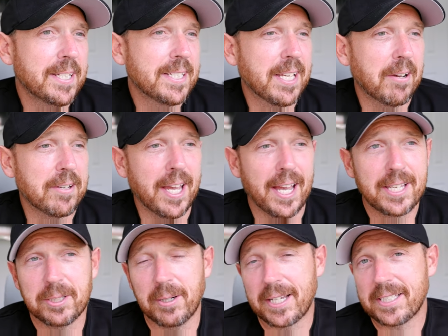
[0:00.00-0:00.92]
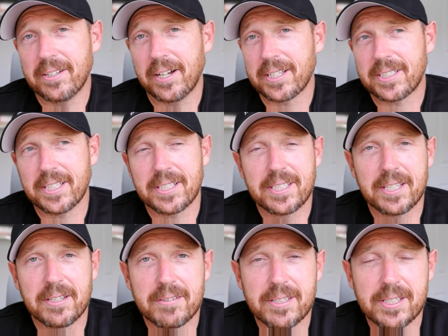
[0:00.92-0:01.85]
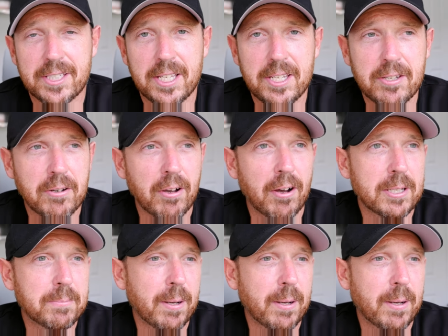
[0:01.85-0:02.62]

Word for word: So, yeah, it's always nice to see you guys,